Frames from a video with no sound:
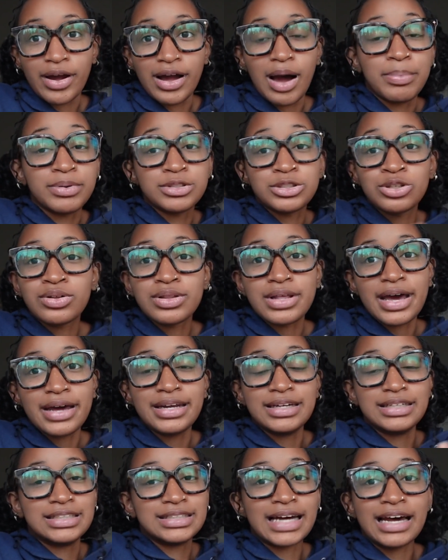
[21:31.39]
Up until then,
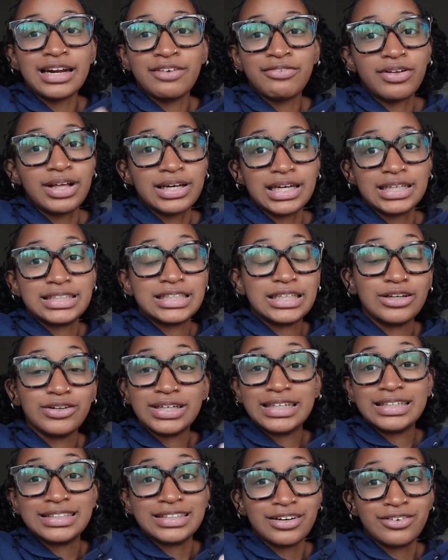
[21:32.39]
it just kind of felt like a
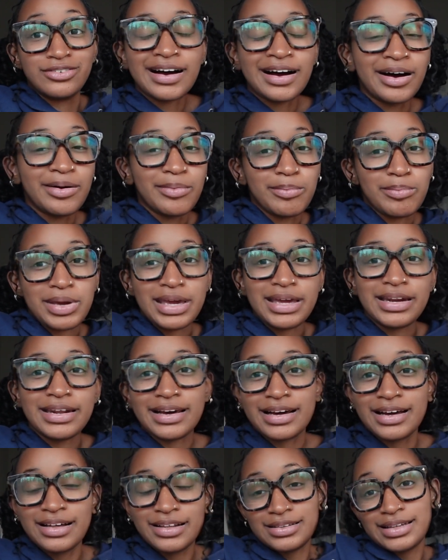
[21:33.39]
series of
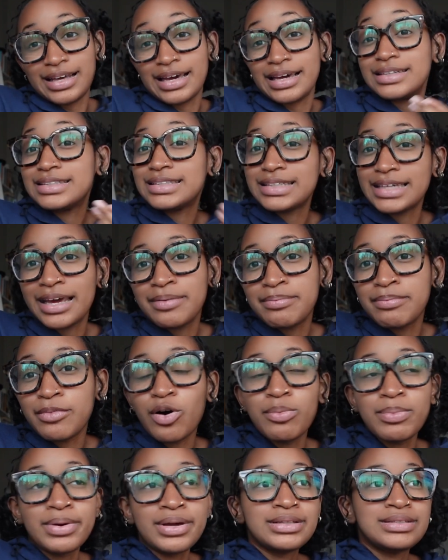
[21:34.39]
comedic like skit
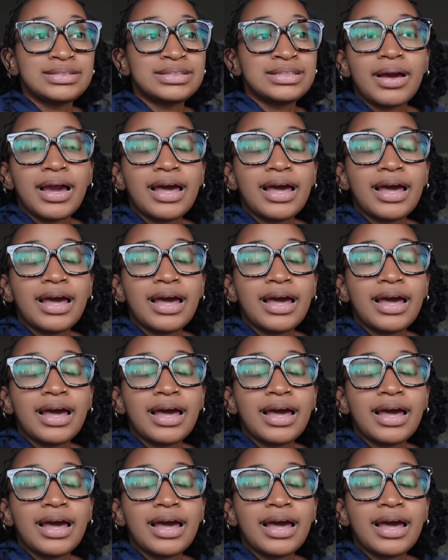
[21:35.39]
moments.